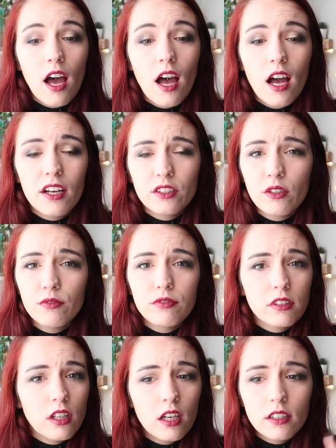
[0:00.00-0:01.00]
The
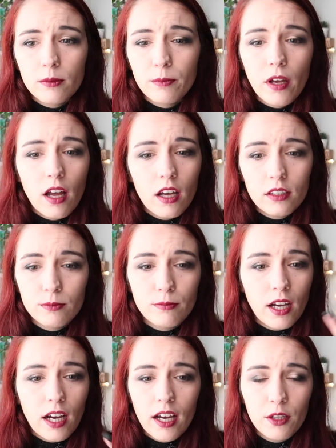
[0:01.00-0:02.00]
vlog about
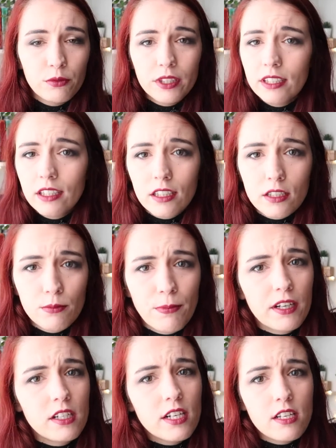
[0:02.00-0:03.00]
my reading
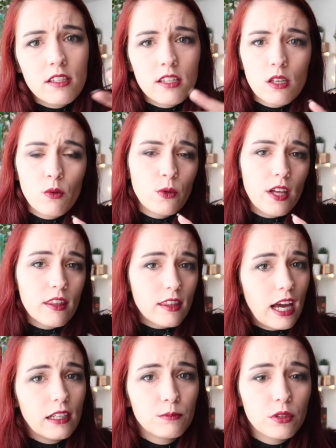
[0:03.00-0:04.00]
experience with
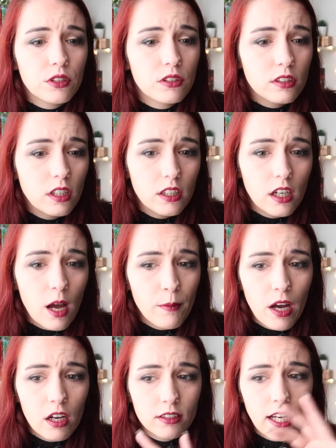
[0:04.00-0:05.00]
that book is gonna
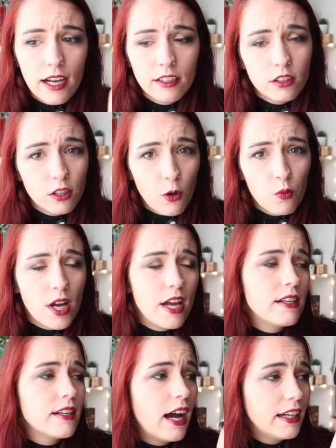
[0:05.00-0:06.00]
come out, I don't know
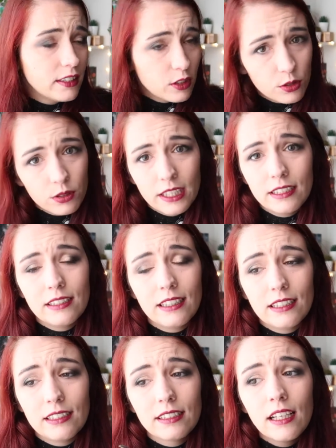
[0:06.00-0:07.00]
when, I need to edit
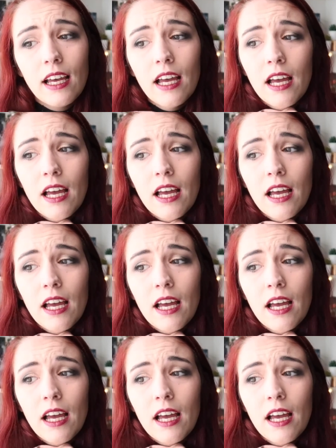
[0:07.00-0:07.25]
it.